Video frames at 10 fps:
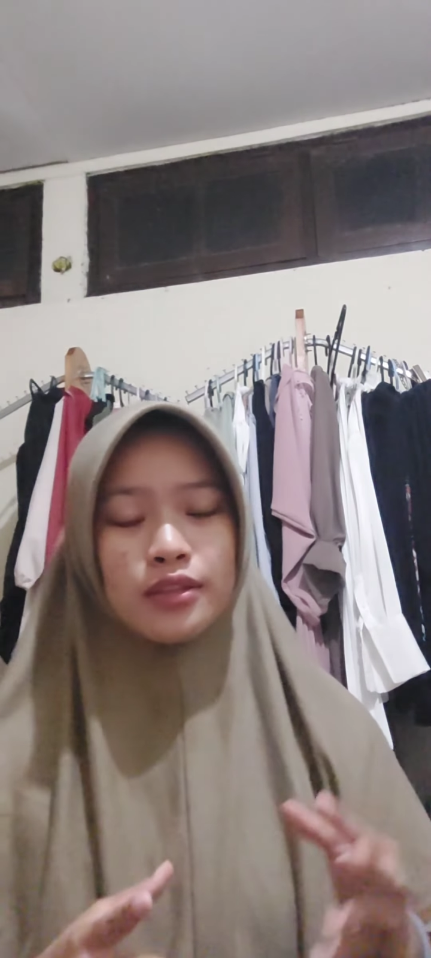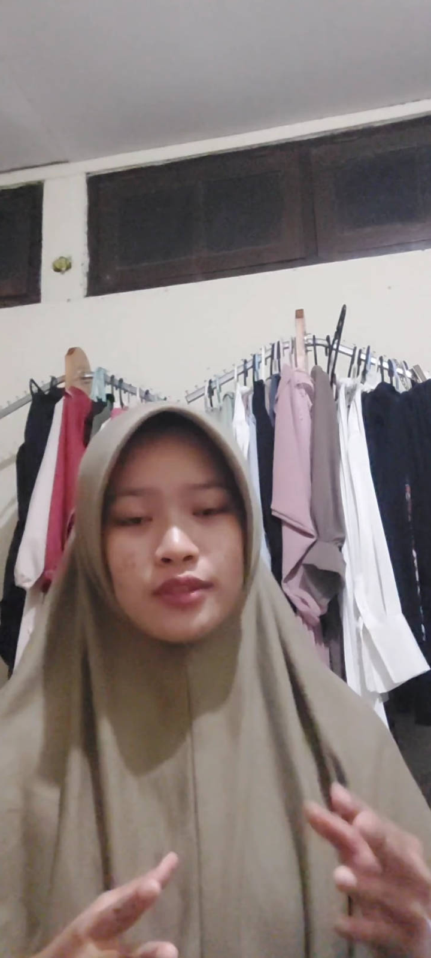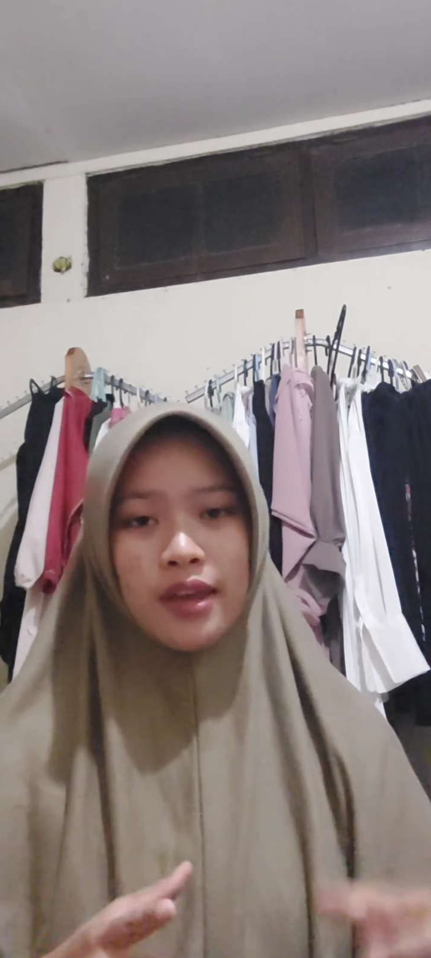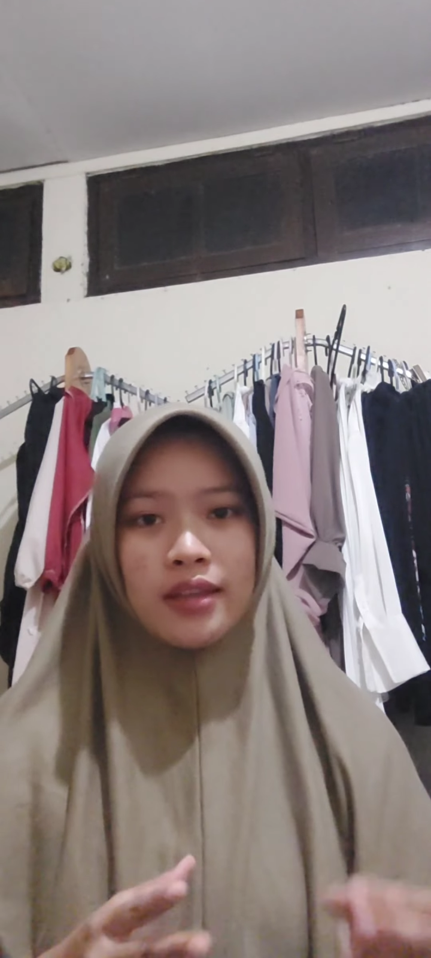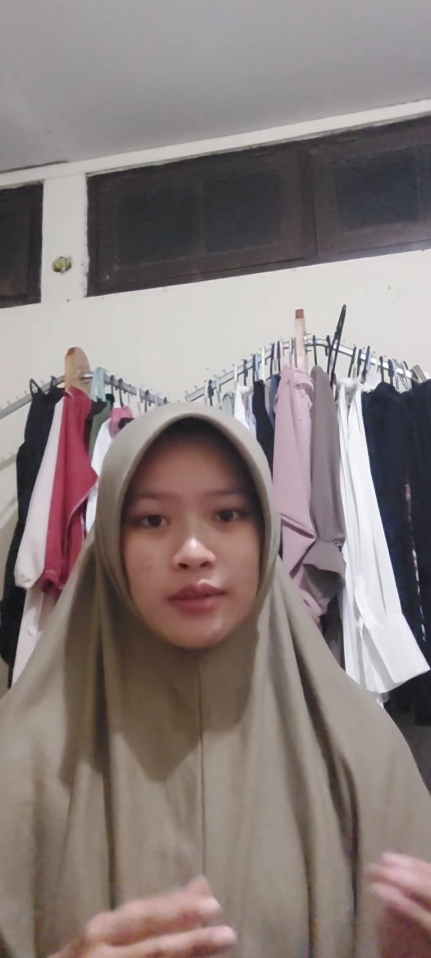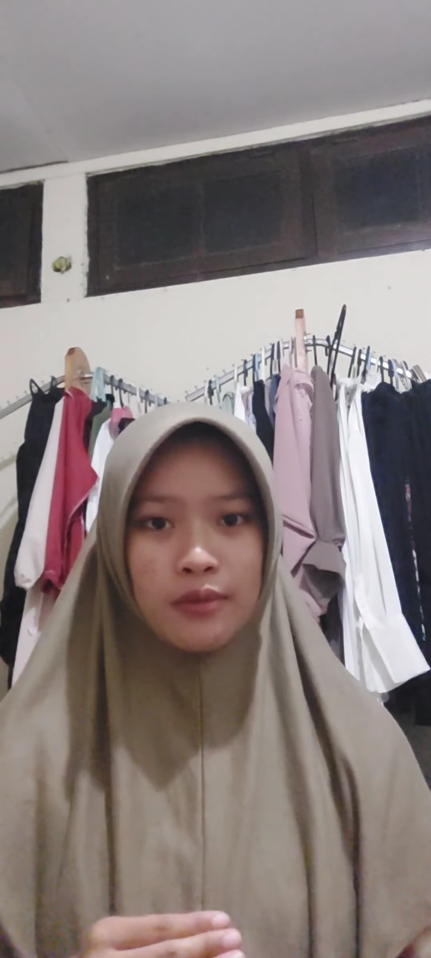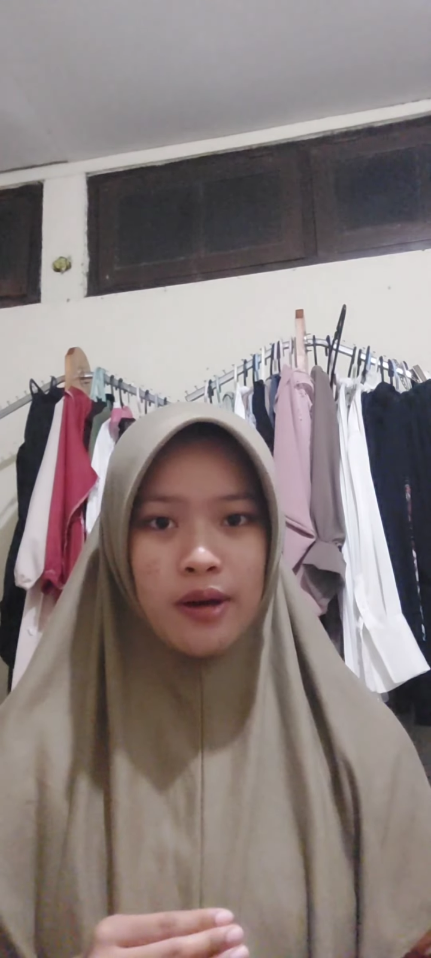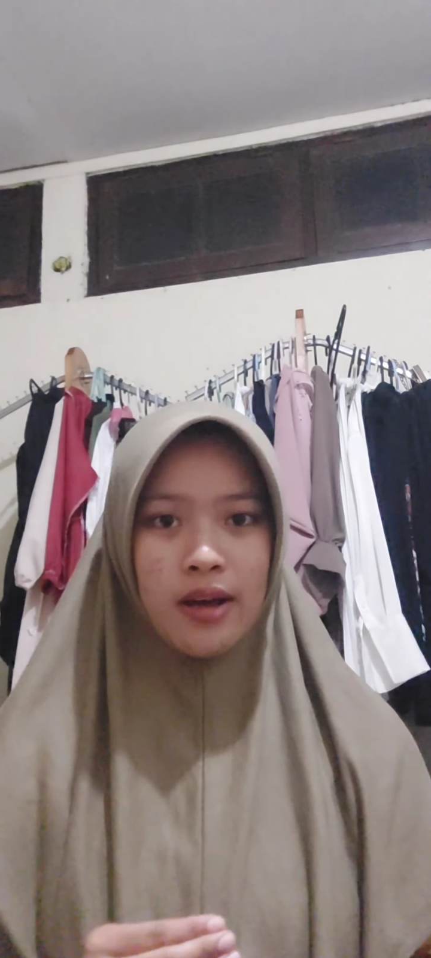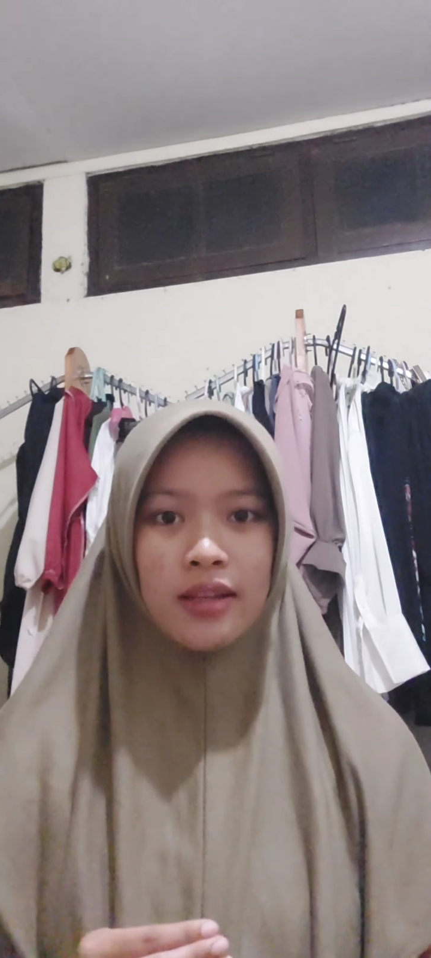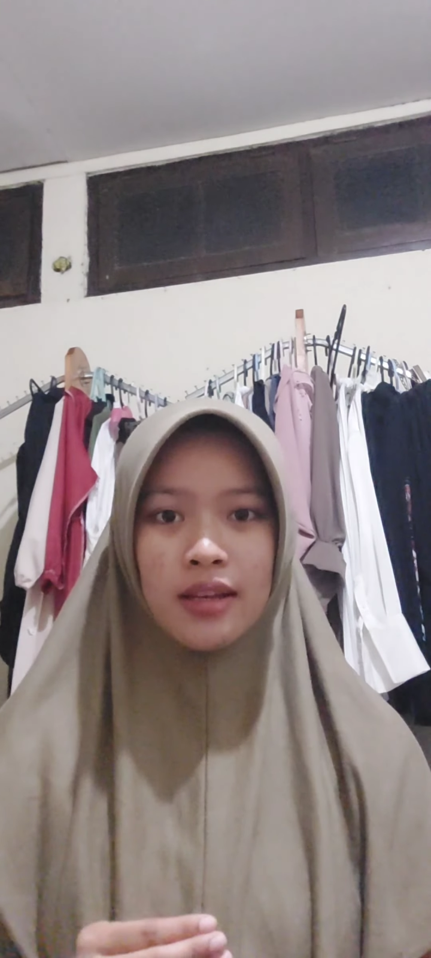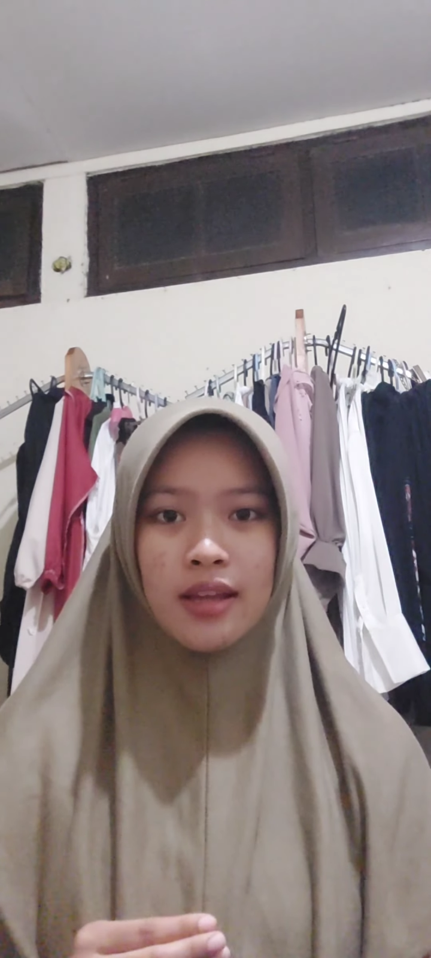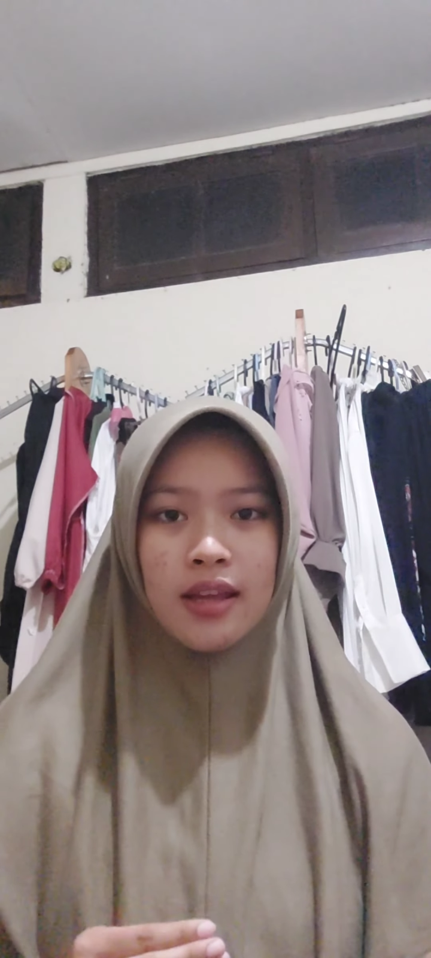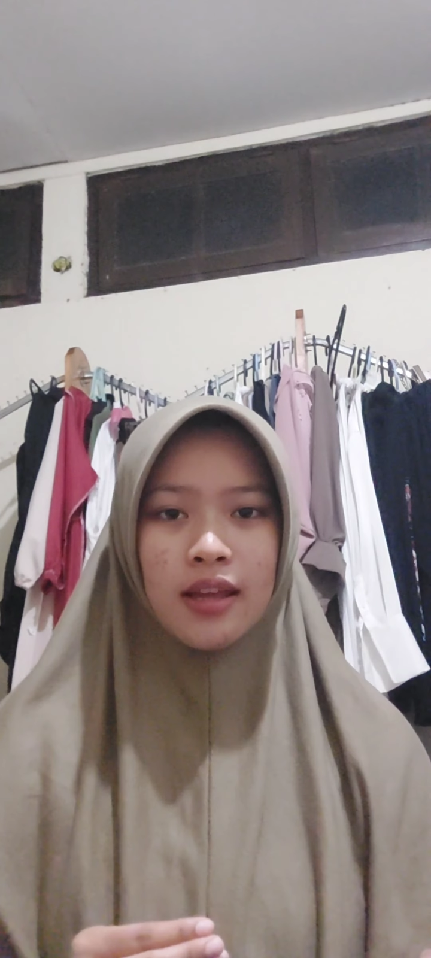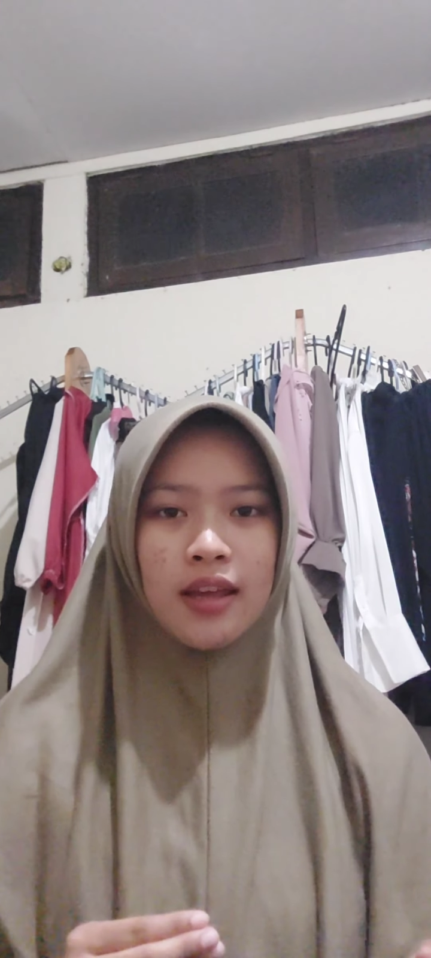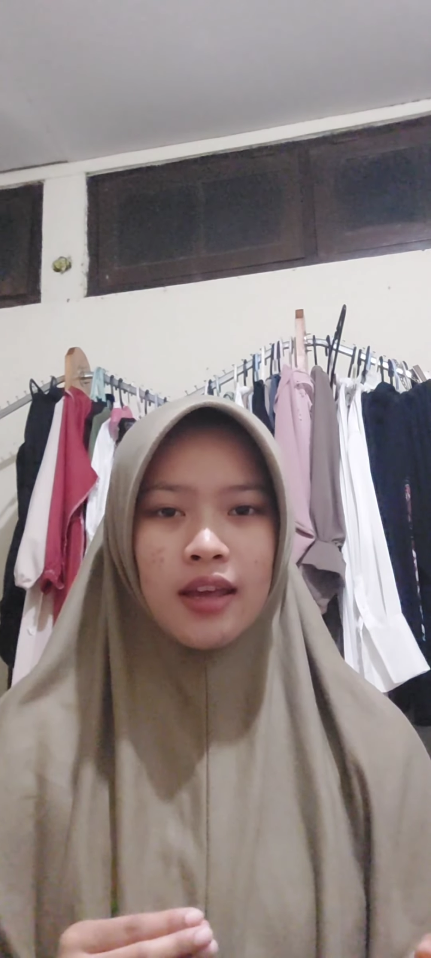to anyone
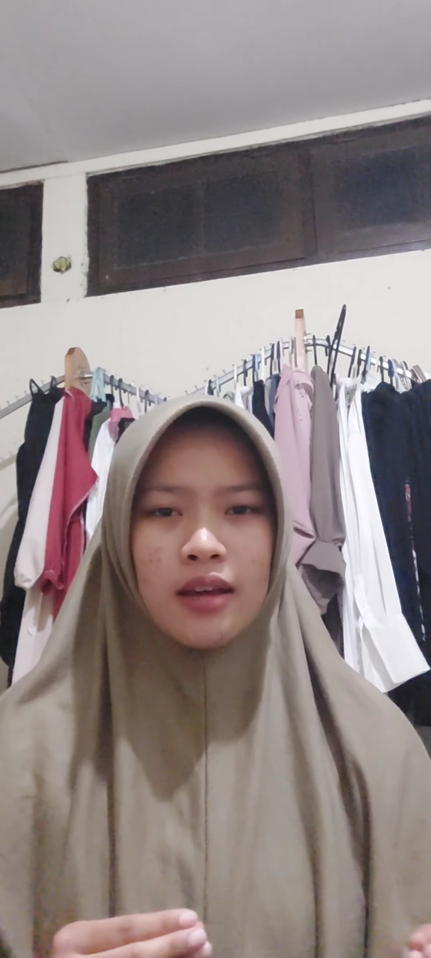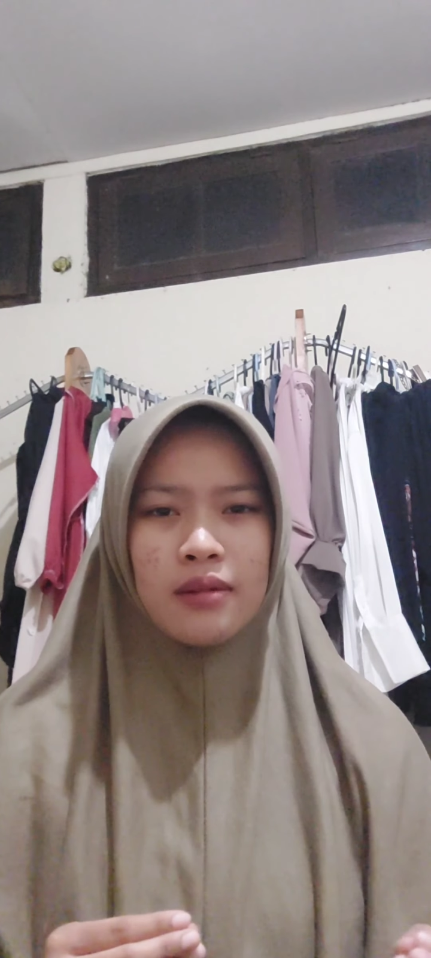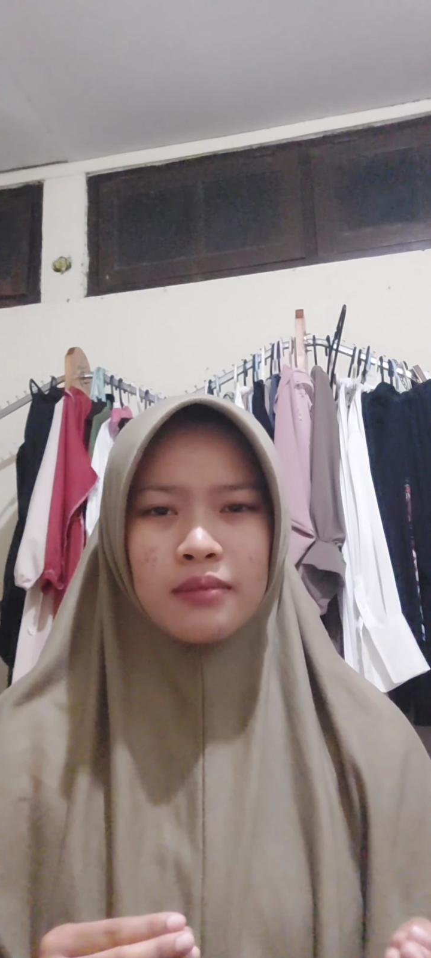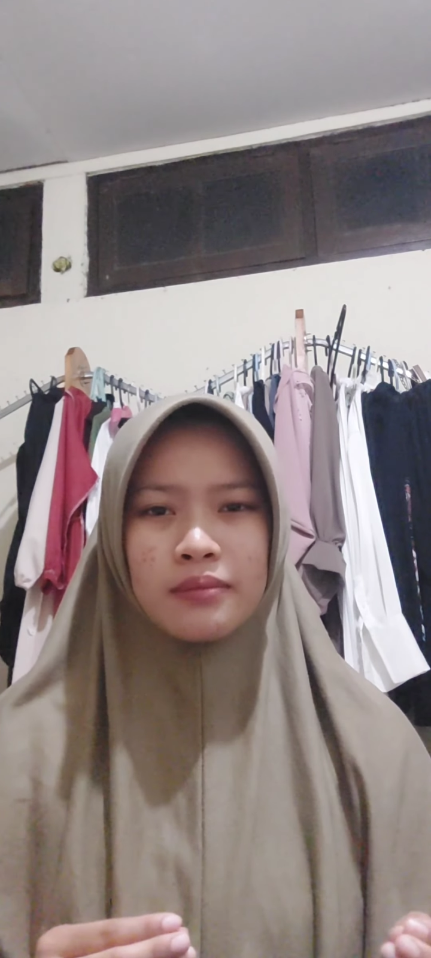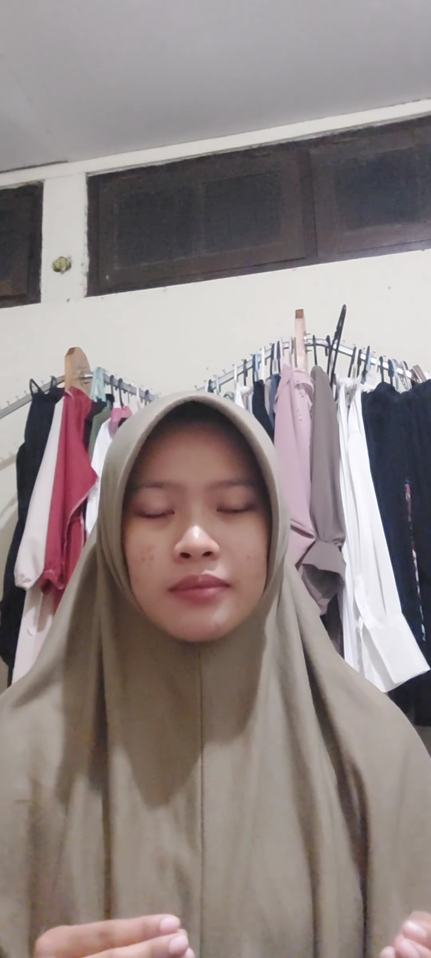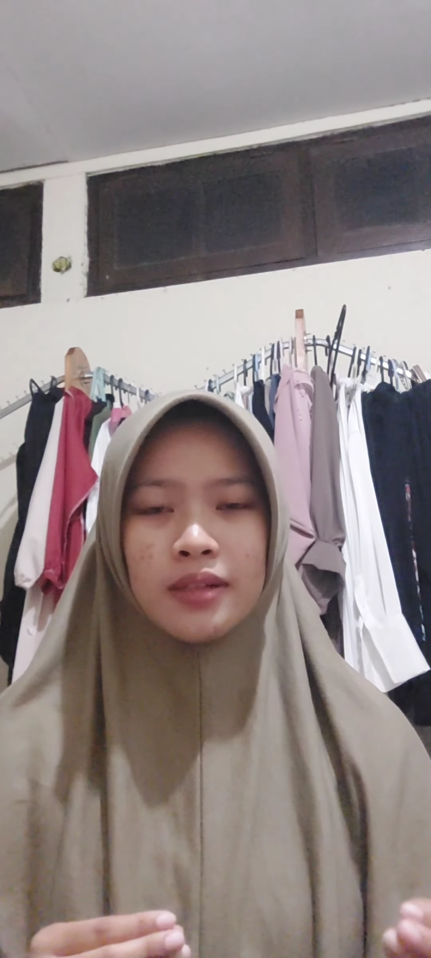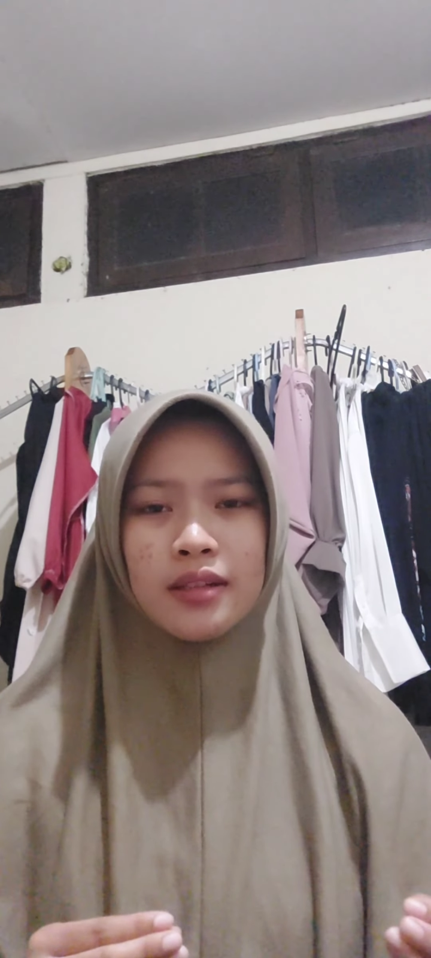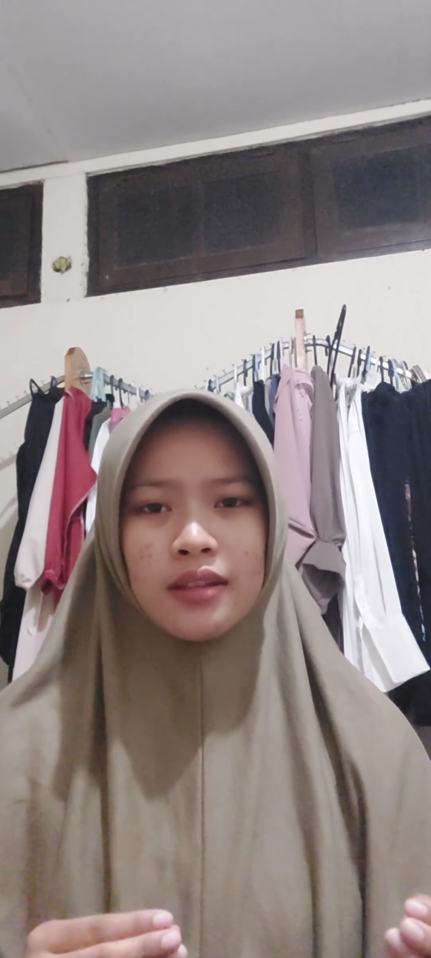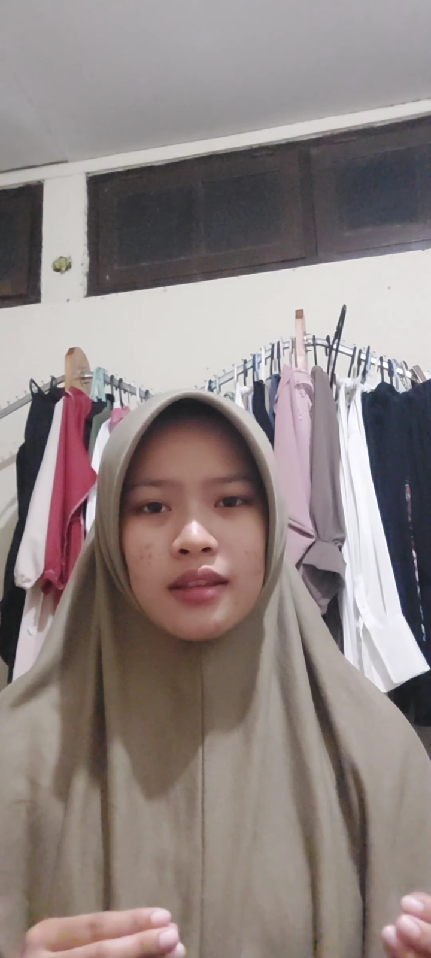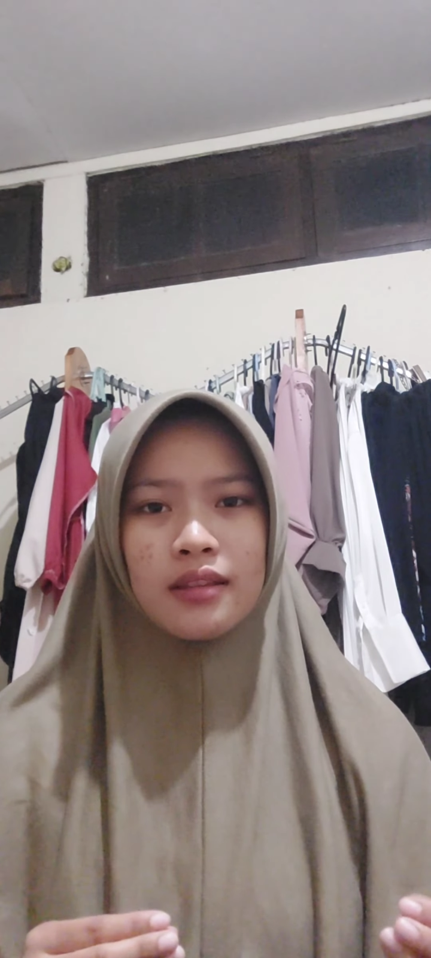But